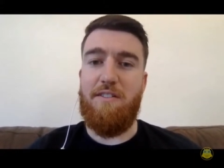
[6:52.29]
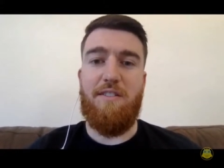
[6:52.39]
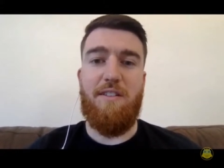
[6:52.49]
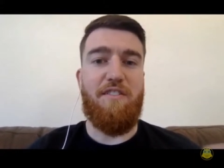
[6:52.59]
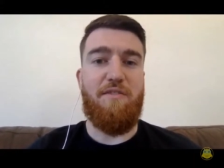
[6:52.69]
There's
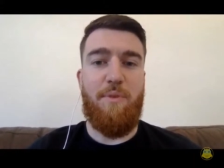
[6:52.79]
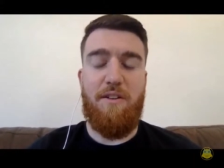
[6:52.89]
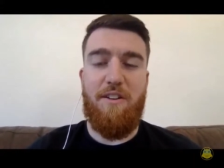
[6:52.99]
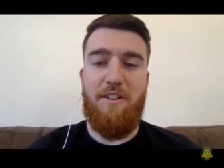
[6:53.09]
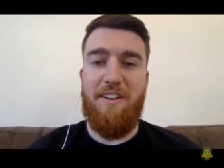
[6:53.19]
a lot of
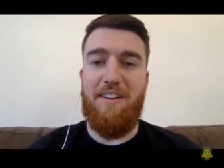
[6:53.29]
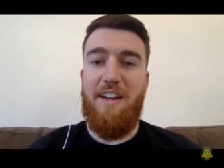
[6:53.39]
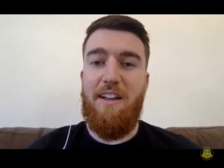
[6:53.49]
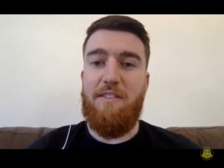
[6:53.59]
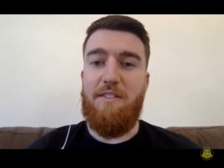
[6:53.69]
peer learning
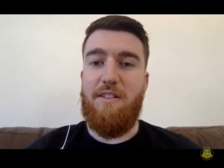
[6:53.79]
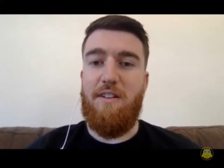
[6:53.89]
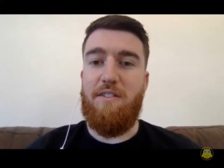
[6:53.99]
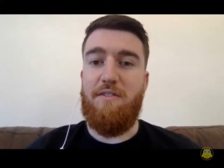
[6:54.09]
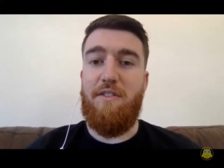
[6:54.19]
there's a
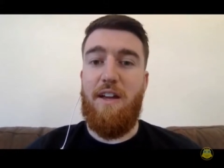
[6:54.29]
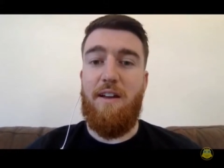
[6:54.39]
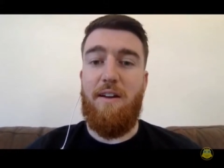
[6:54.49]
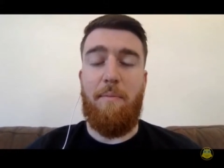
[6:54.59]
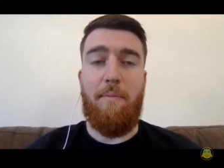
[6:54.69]
lot of
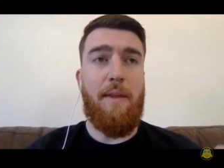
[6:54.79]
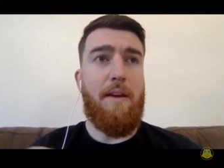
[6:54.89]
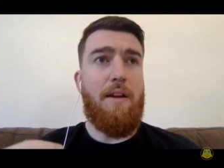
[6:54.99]
um,